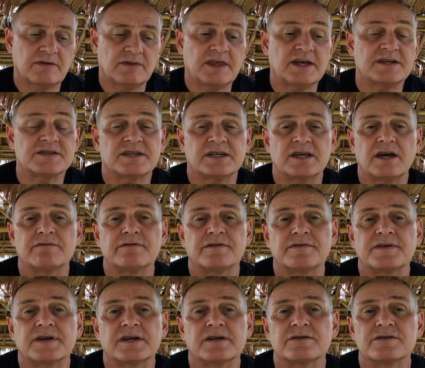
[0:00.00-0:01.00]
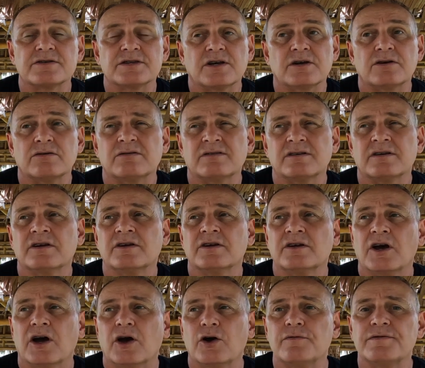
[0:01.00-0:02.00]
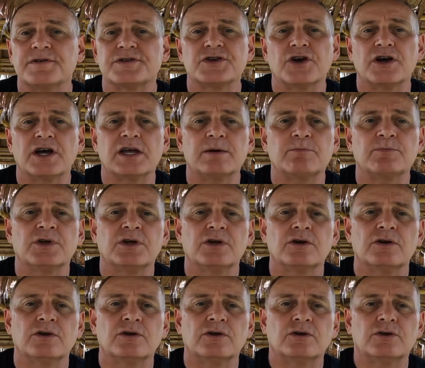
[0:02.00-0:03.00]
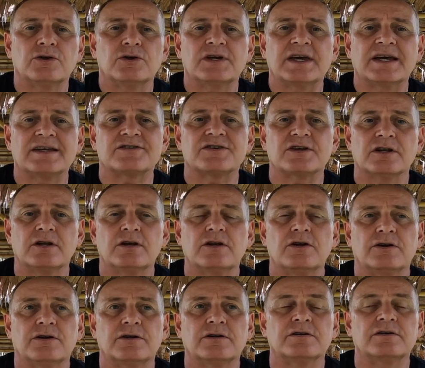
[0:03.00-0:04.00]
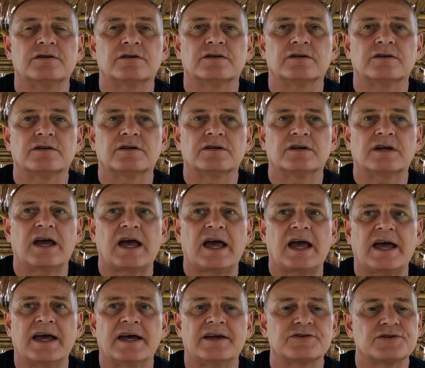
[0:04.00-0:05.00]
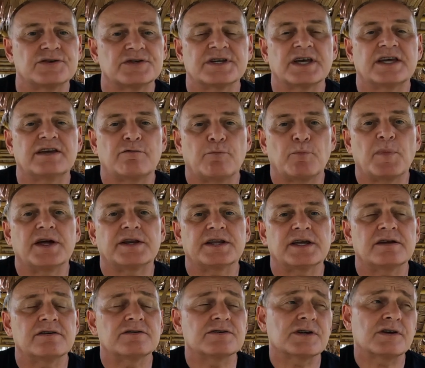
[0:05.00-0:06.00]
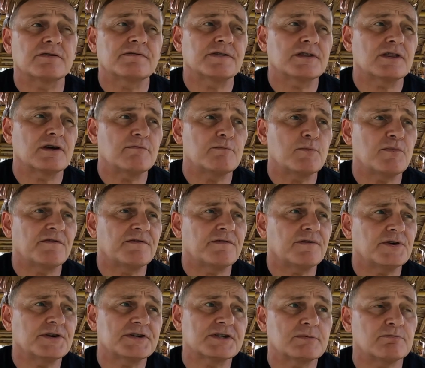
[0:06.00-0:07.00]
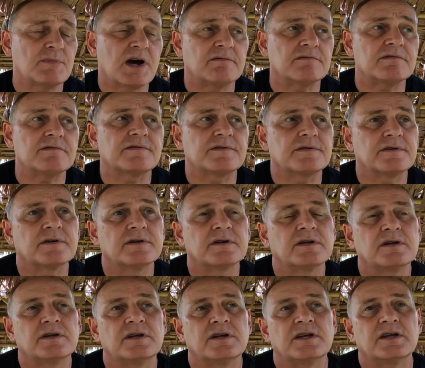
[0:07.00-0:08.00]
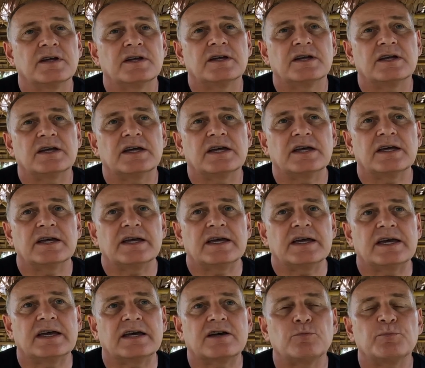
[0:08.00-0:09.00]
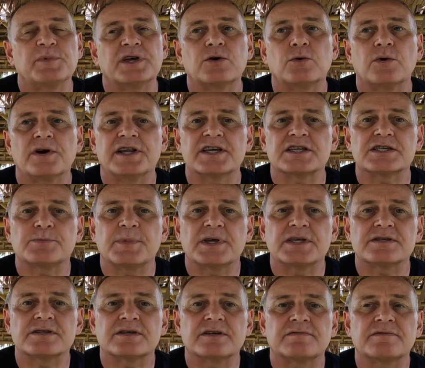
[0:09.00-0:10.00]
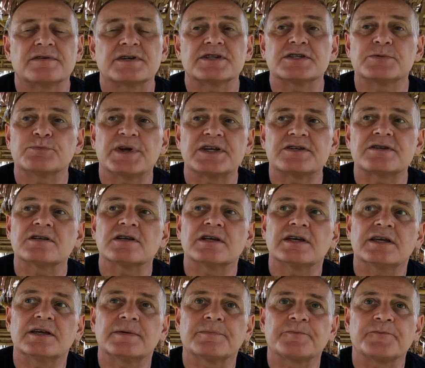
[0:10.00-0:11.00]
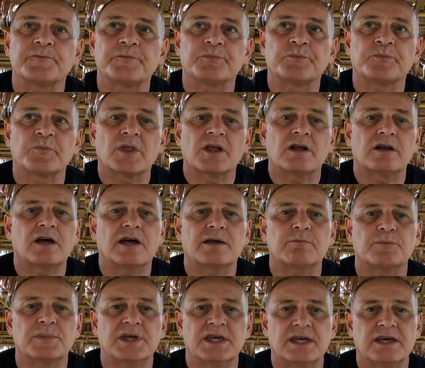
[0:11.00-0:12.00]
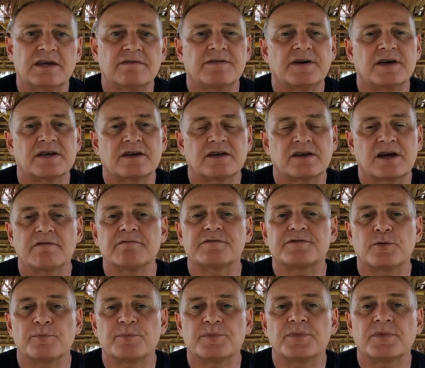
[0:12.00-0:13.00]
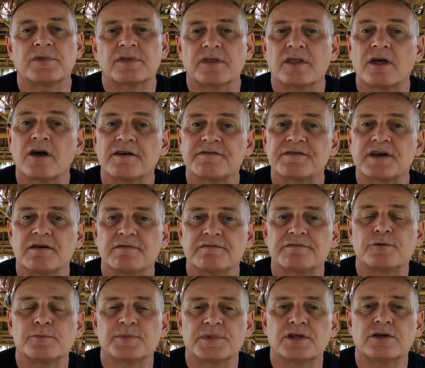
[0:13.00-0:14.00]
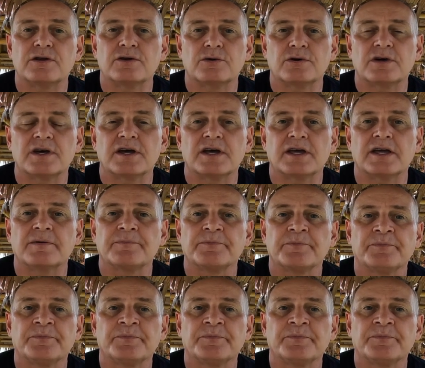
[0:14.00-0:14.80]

that's the other thing. So over time, you get to learn how to save money. So for the first month, it can be quite expensive, especially like me, if I've come from the UK,